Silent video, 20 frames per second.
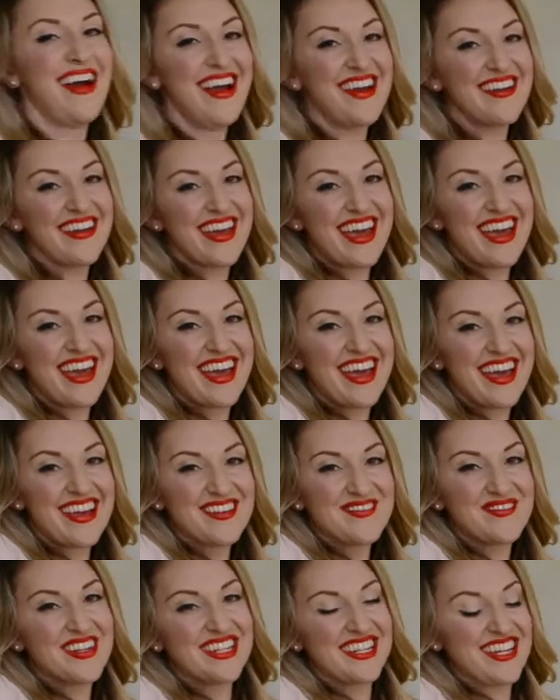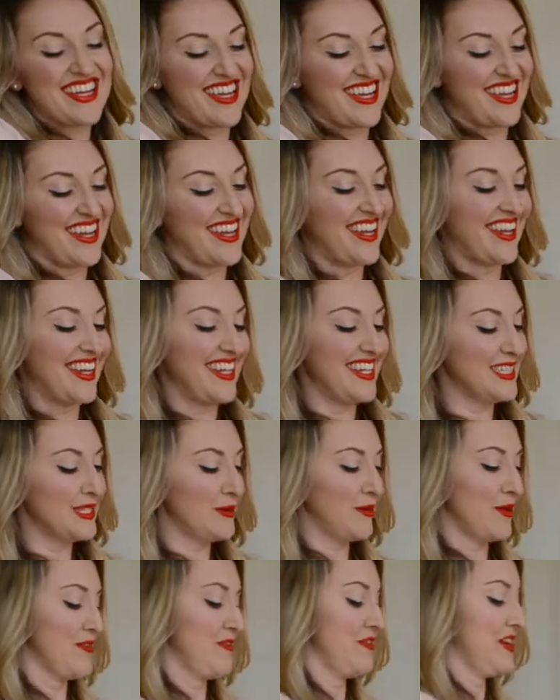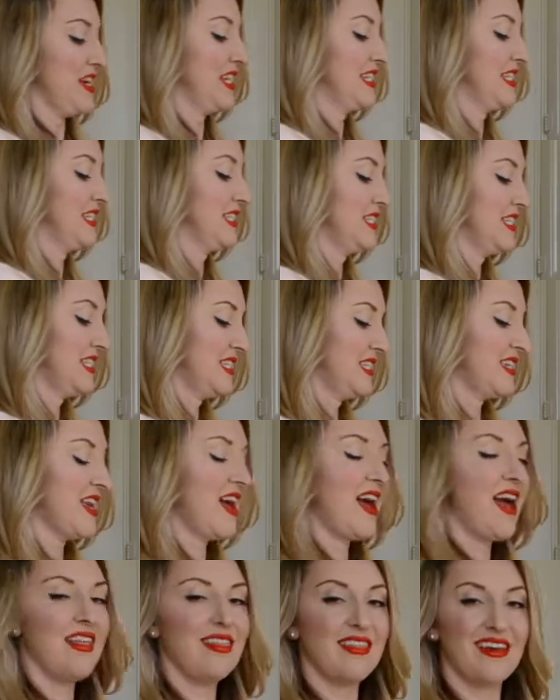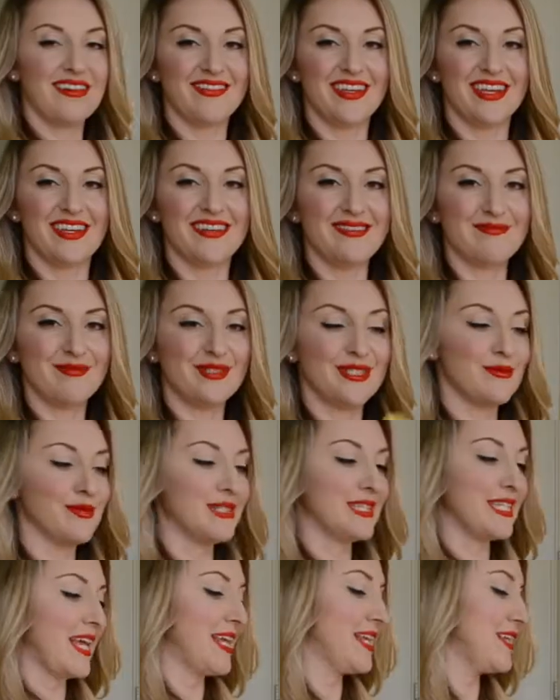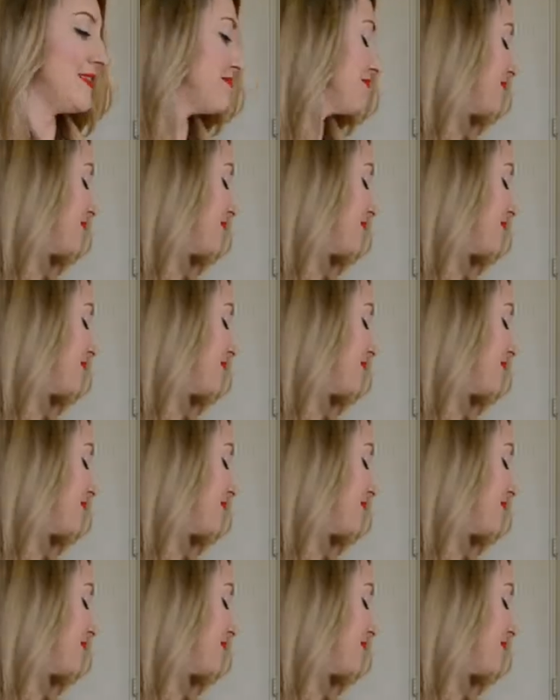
Okay, we're done. It's perfect. I love it. I'm so excited.